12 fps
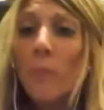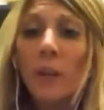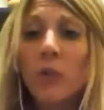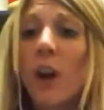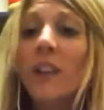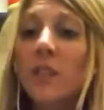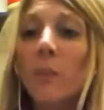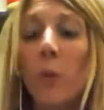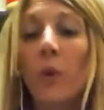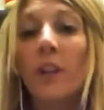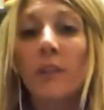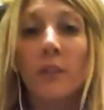But across the
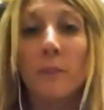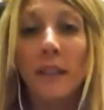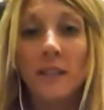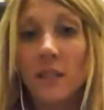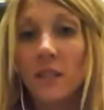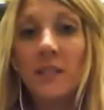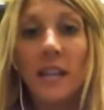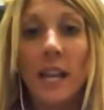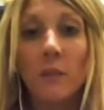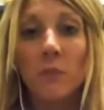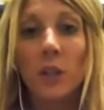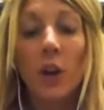board, it remains the
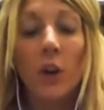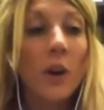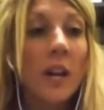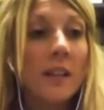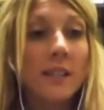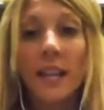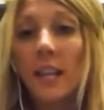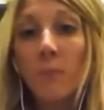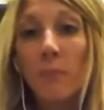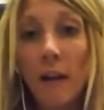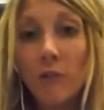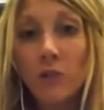same, setting
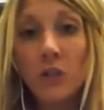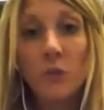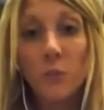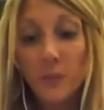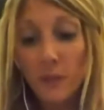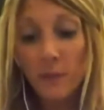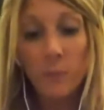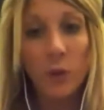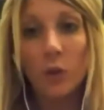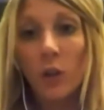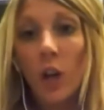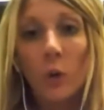boundaries with
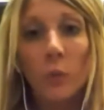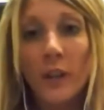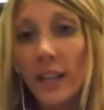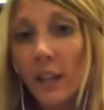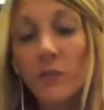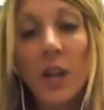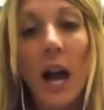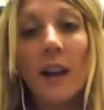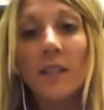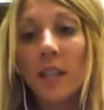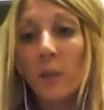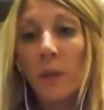people, ridding of
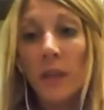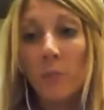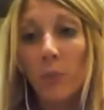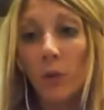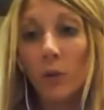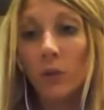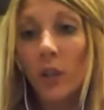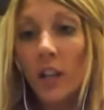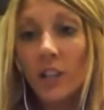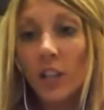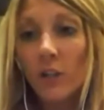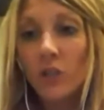toxic people,
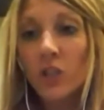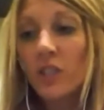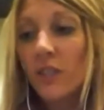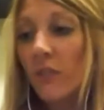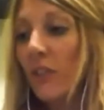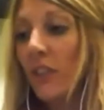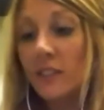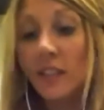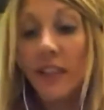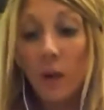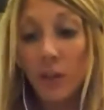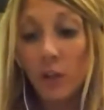just different things
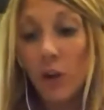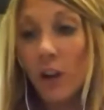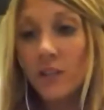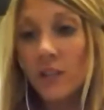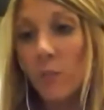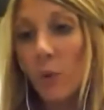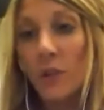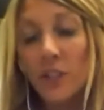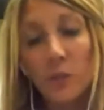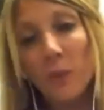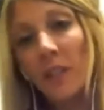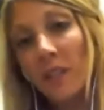like that. But across the
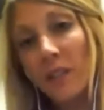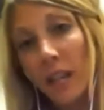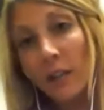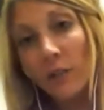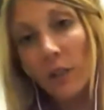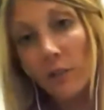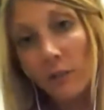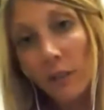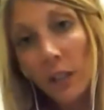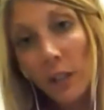board, it's pretty standard.